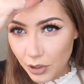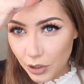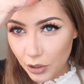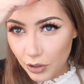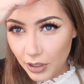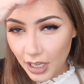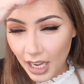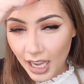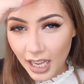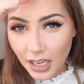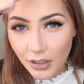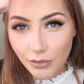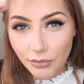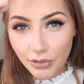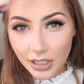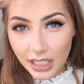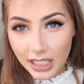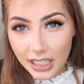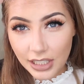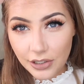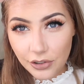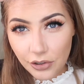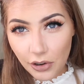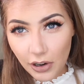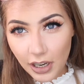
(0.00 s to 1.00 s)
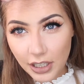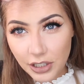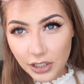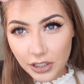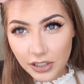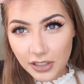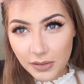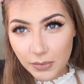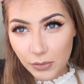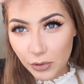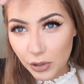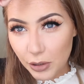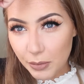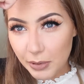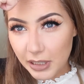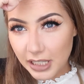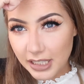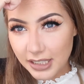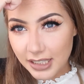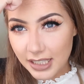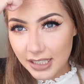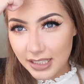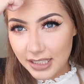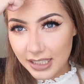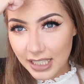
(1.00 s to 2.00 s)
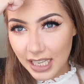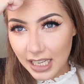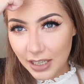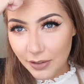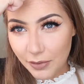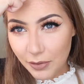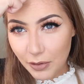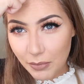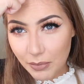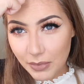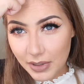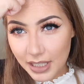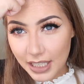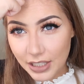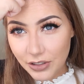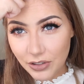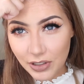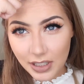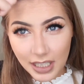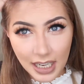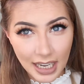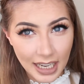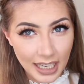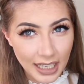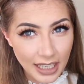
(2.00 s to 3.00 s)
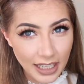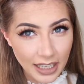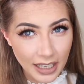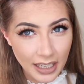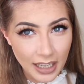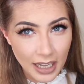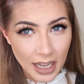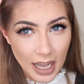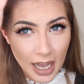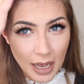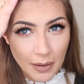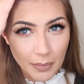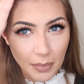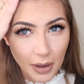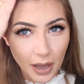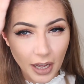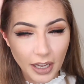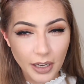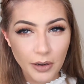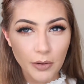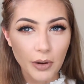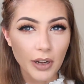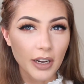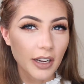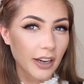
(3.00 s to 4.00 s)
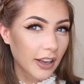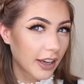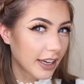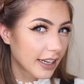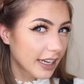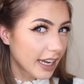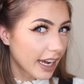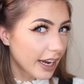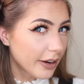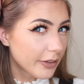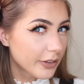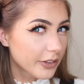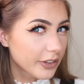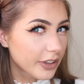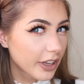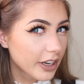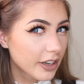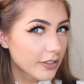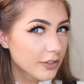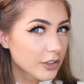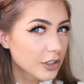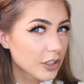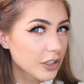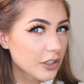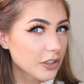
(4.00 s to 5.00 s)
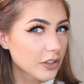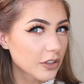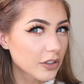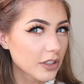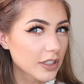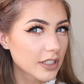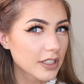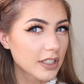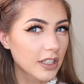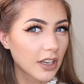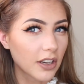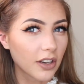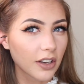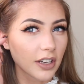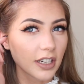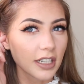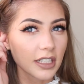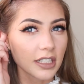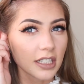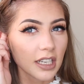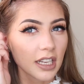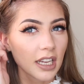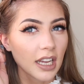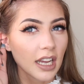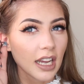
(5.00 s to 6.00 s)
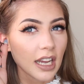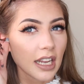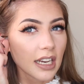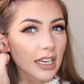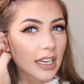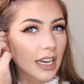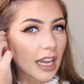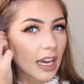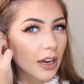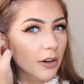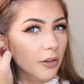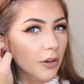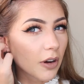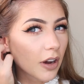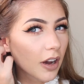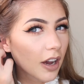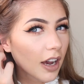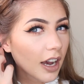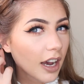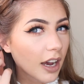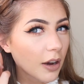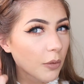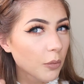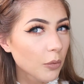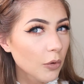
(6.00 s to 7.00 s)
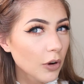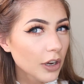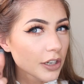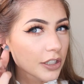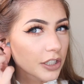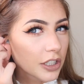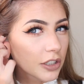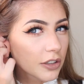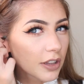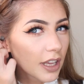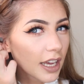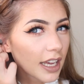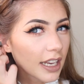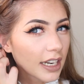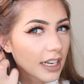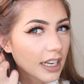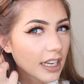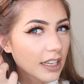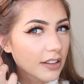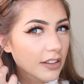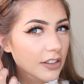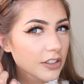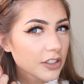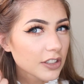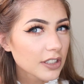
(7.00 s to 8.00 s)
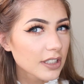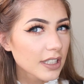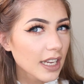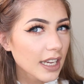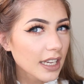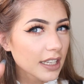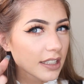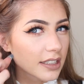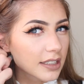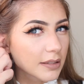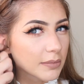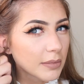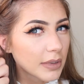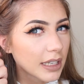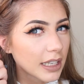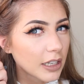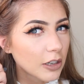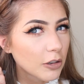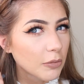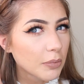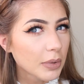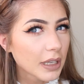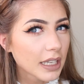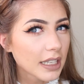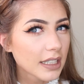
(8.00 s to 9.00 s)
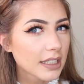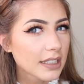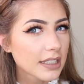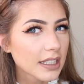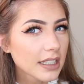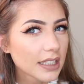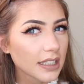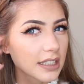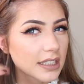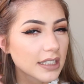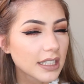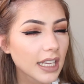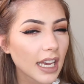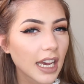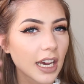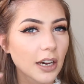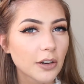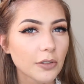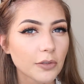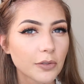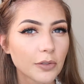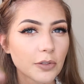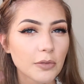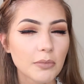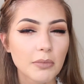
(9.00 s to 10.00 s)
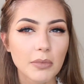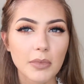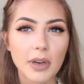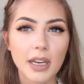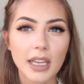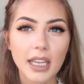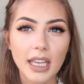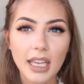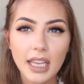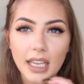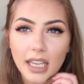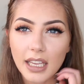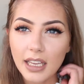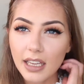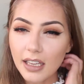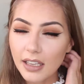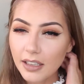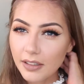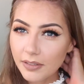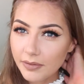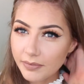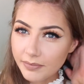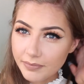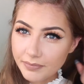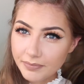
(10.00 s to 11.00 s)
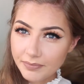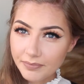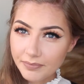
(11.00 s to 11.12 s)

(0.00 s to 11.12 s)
You can really try and do smaller pieces and get it from literally here, but I quite like how it's kind of just on the side. Now, what I do then is I just take some little pieces out from my ear.